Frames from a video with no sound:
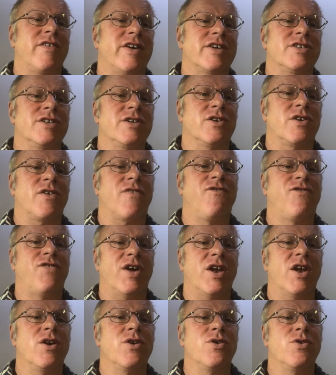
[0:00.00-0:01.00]
actually got to
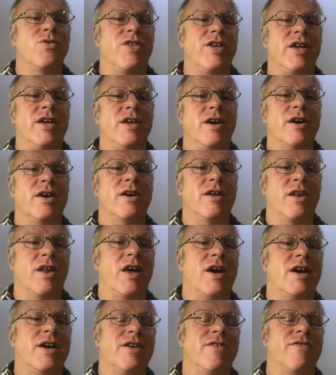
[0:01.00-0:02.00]
follow the
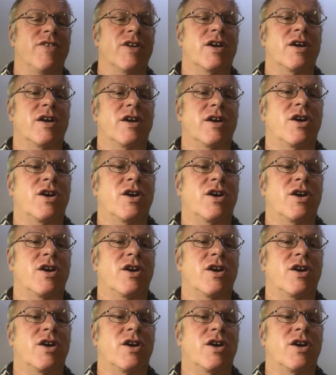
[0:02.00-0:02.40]
line of the